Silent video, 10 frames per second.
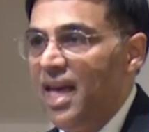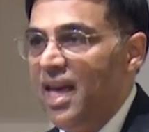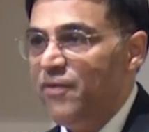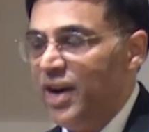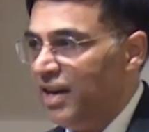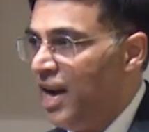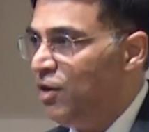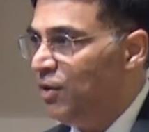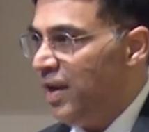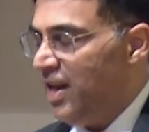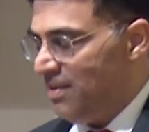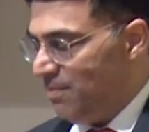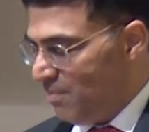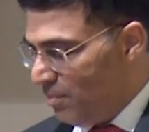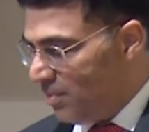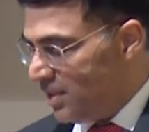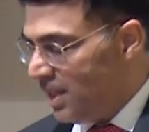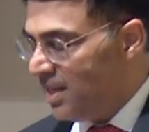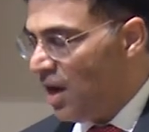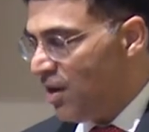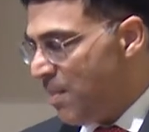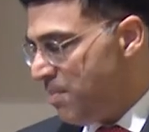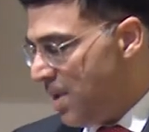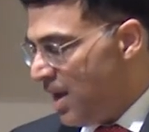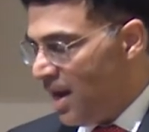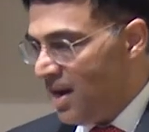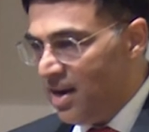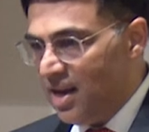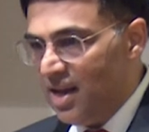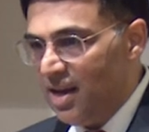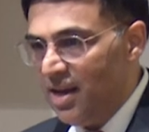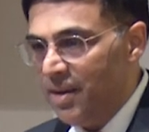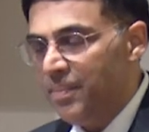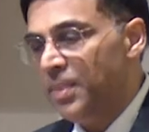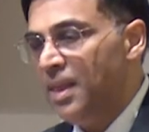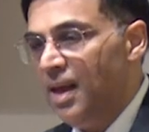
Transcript: if I try to sit down and